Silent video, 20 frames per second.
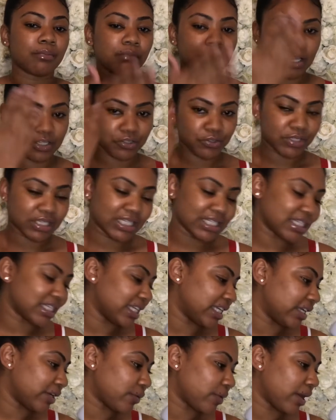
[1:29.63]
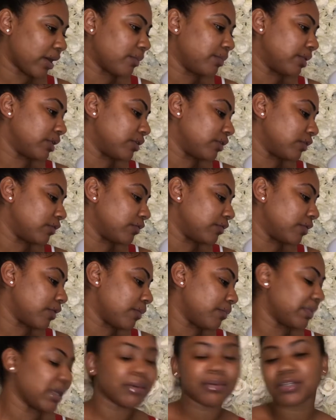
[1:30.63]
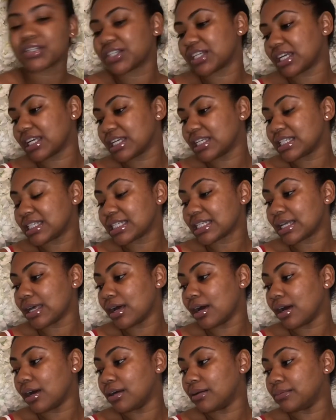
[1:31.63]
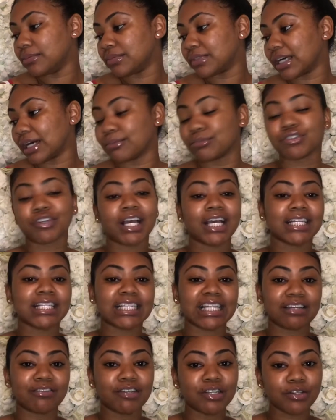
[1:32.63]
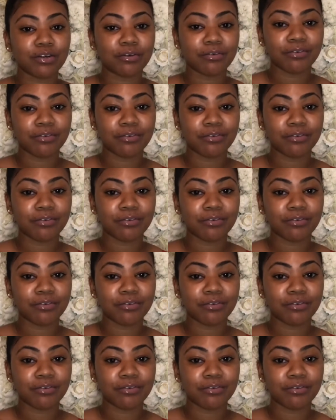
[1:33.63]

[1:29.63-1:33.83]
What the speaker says: as you can see, quite a bit of blemishes that I'm trying to get rid of.